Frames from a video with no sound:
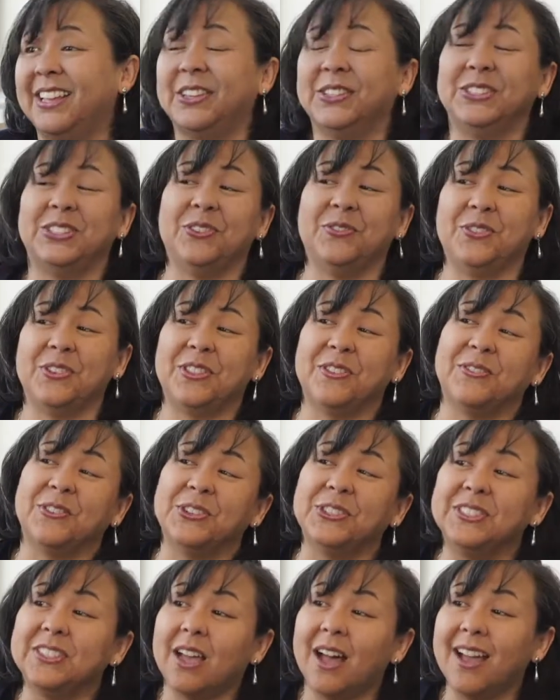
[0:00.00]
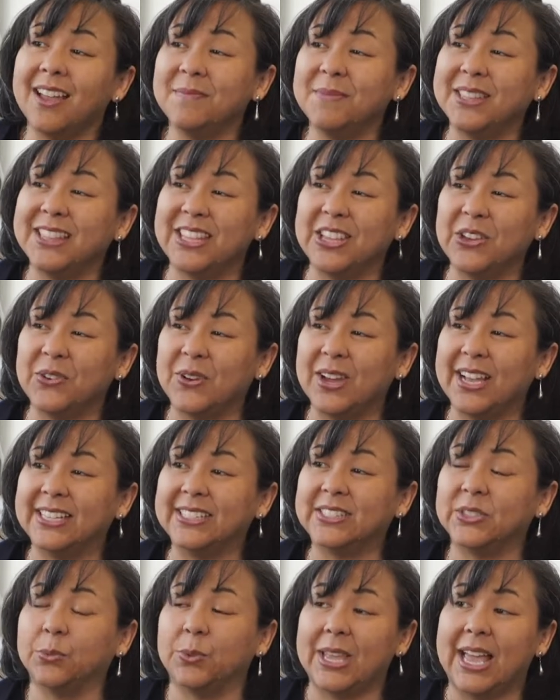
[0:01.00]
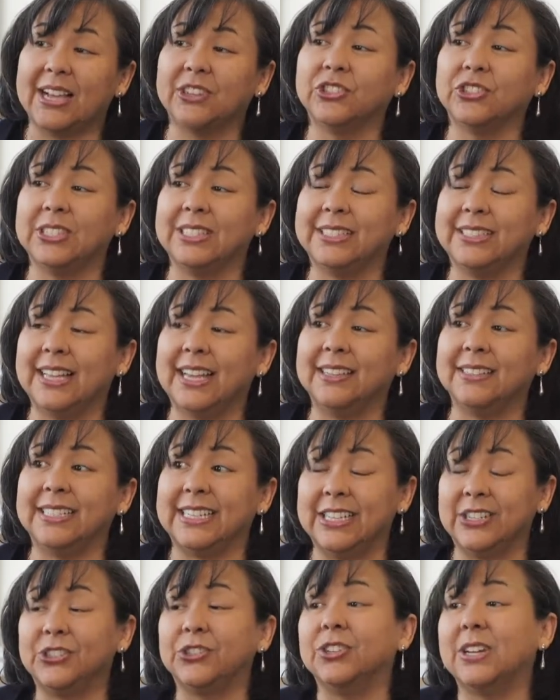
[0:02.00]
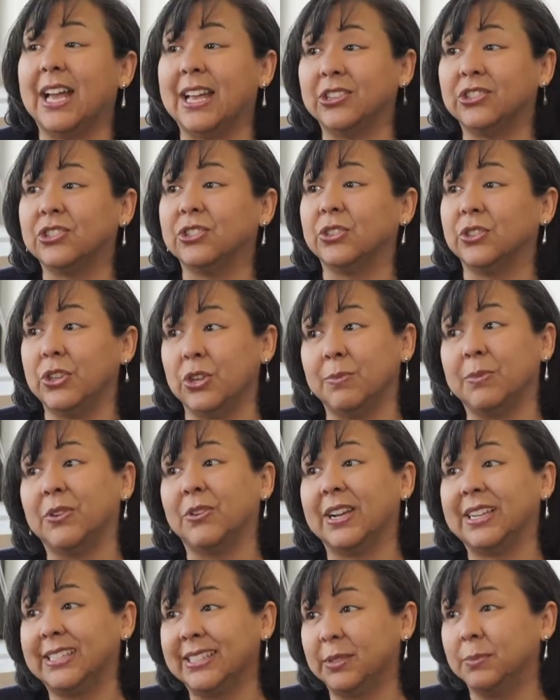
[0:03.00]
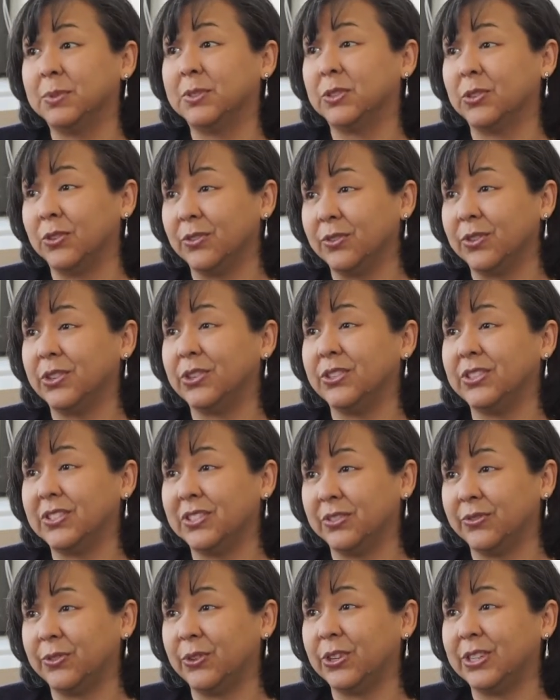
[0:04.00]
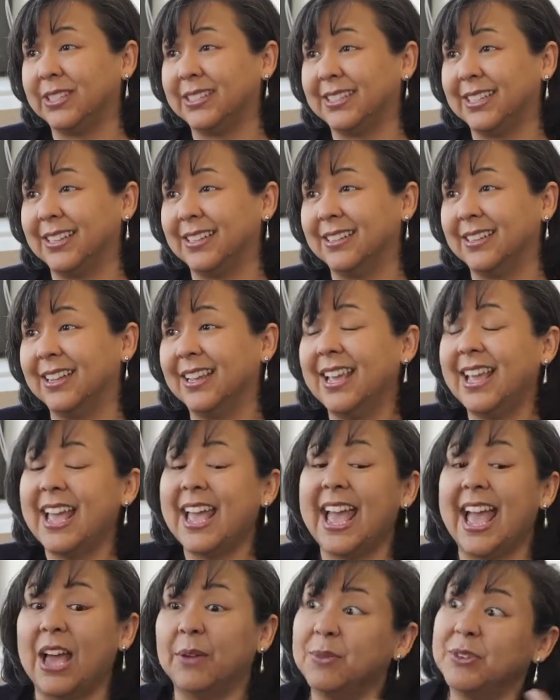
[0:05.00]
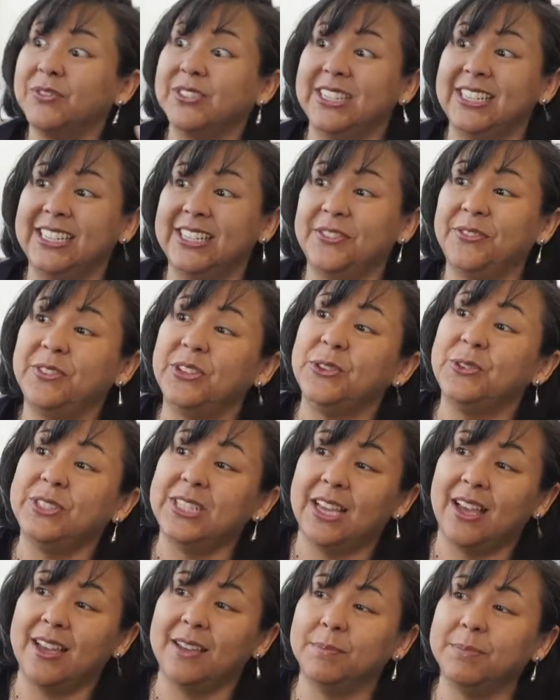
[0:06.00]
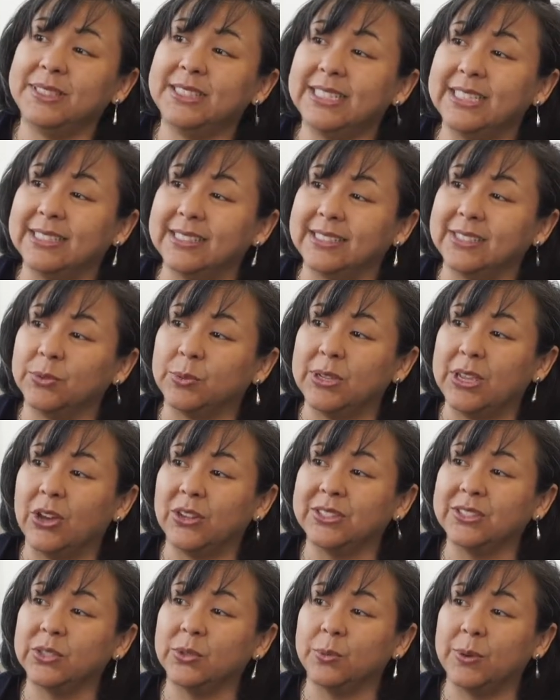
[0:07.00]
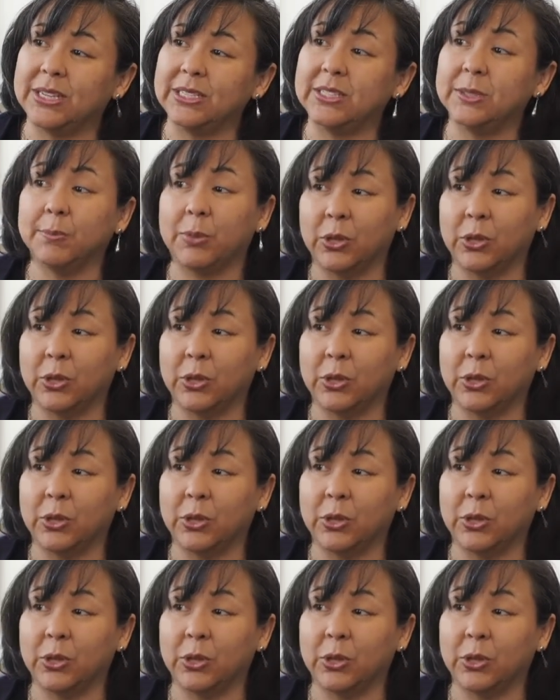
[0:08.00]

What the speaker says: So for the first time in the US, we actually sent international human rights observers to Ferguson. And we've done it a few times since. We also went to